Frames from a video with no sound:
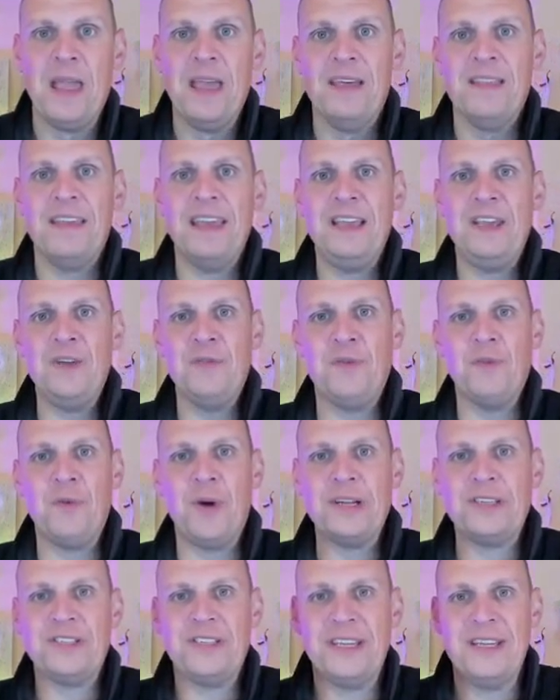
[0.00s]
Thank you for
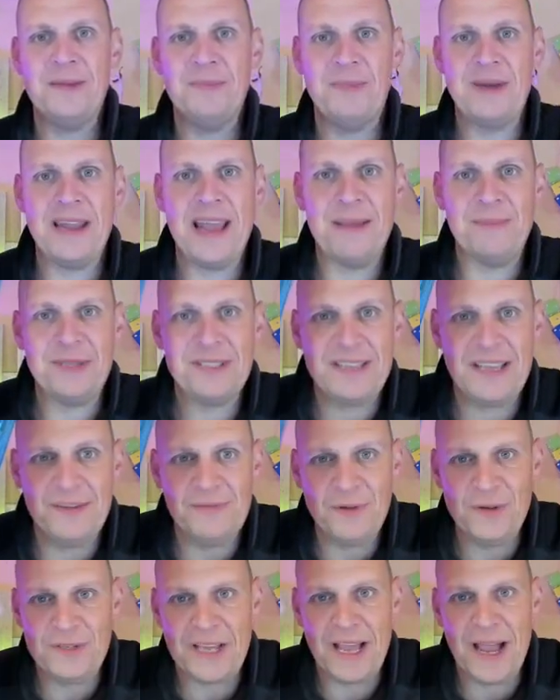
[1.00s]
watching. My name is Dave
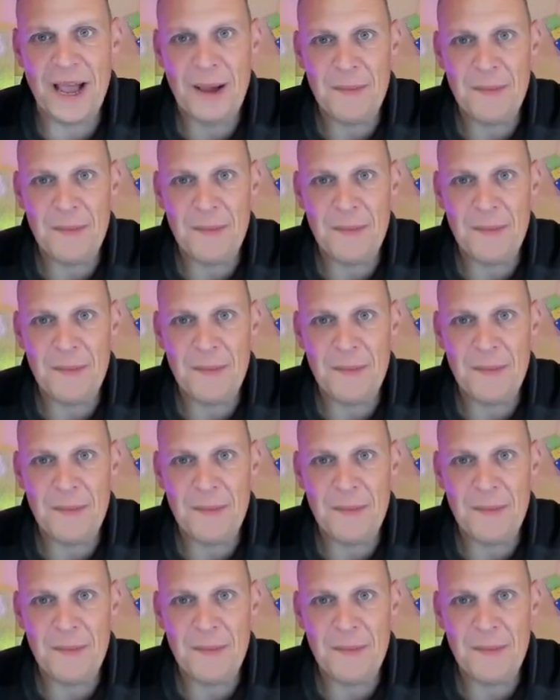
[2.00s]
Luza.